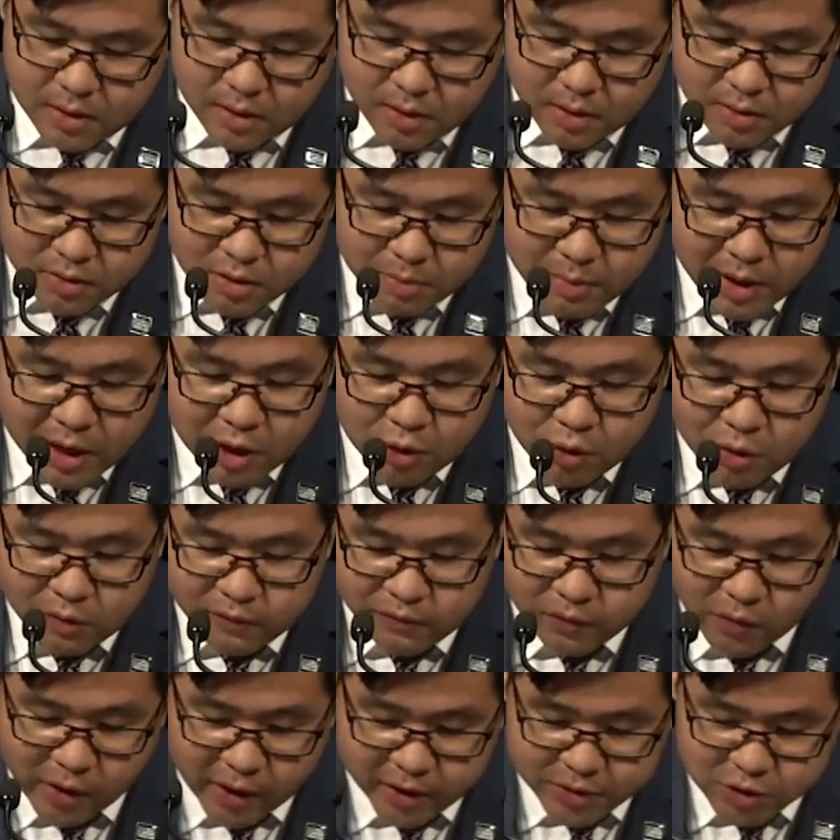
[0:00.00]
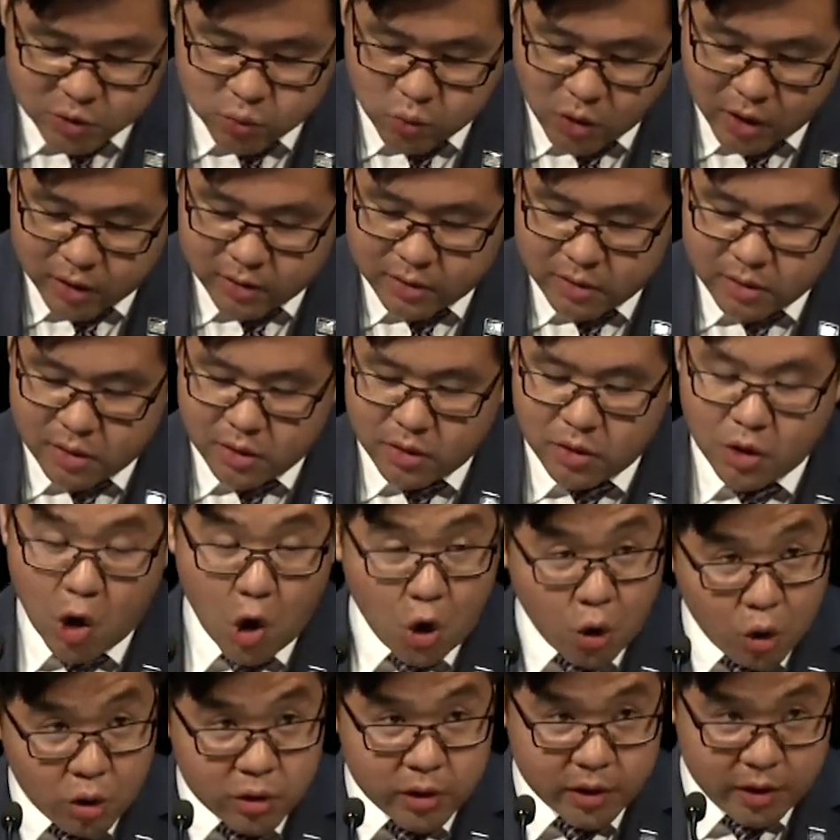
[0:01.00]
On the matter of race, one
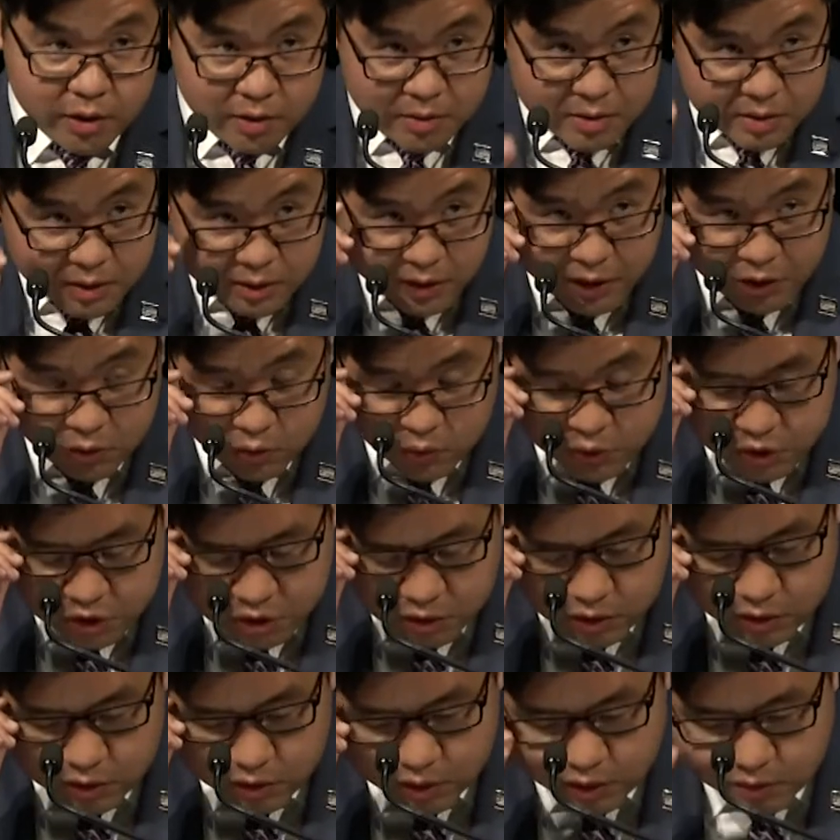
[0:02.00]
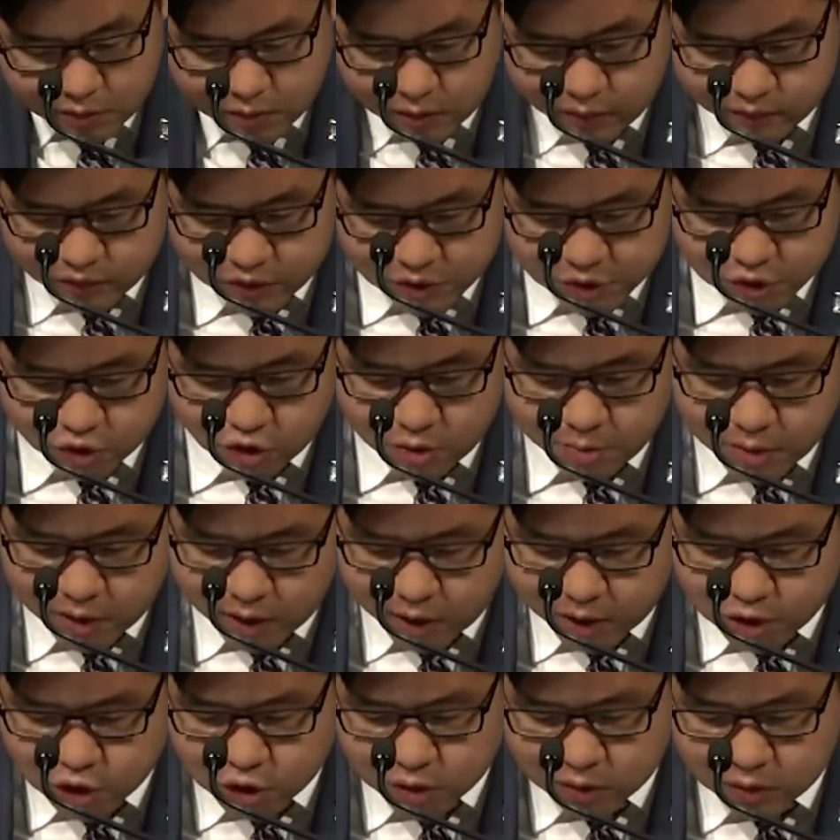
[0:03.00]
early legal scholar of
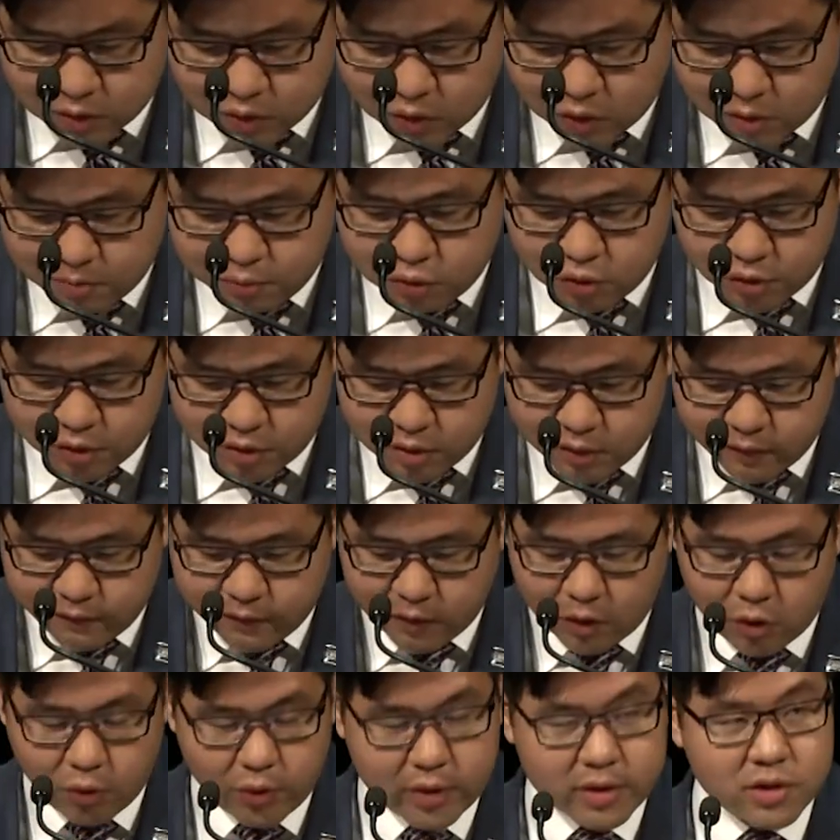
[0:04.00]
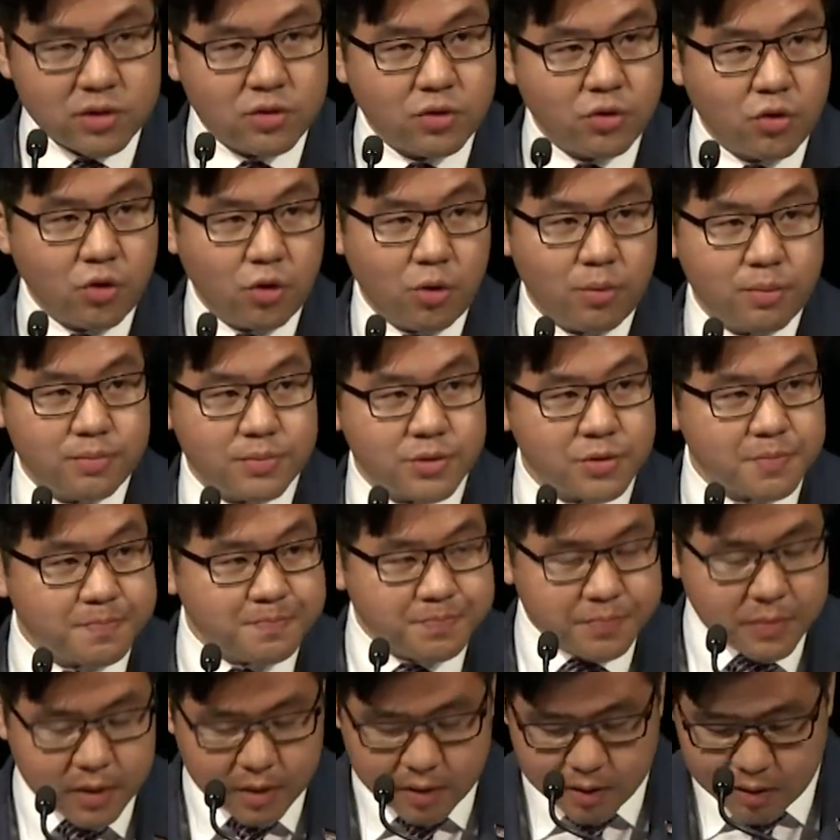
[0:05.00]
discrimination law put in the following terms,
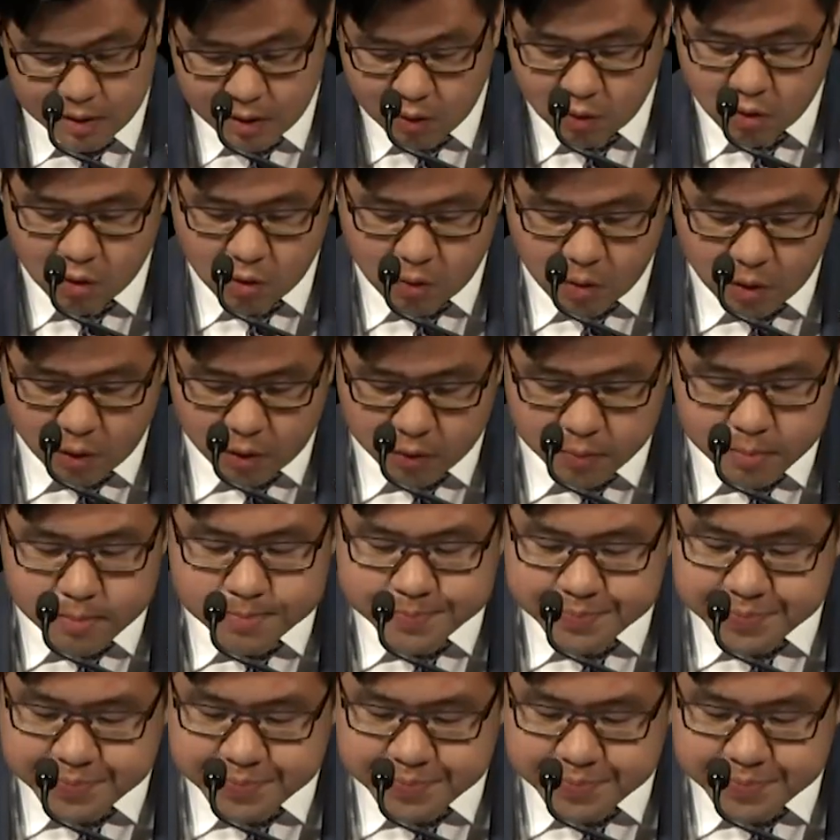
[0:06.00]
and I'll quote